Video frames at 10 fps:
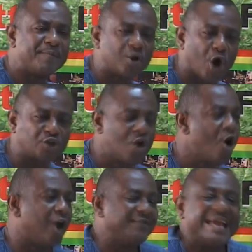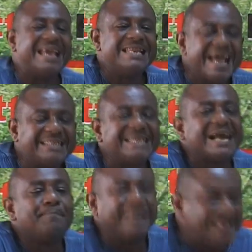because of the innate
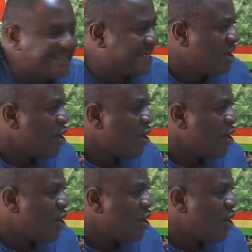inability